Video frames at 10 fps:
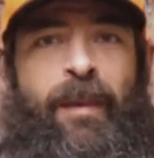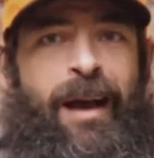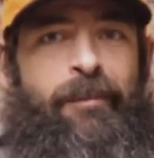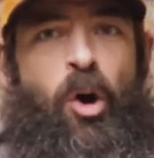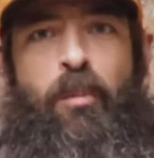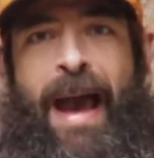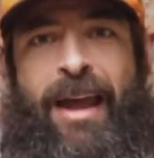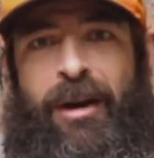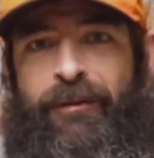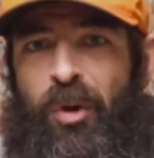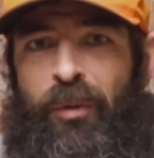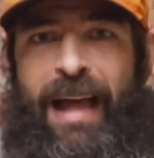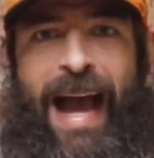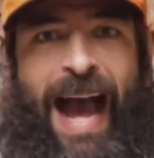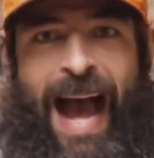no matter if you're
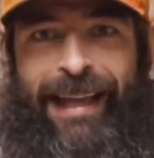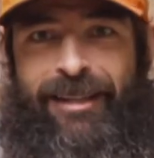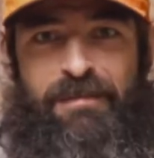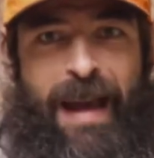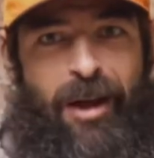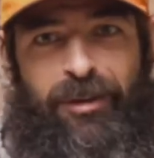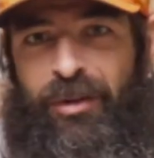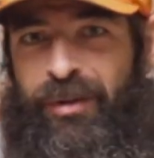on the highest mountain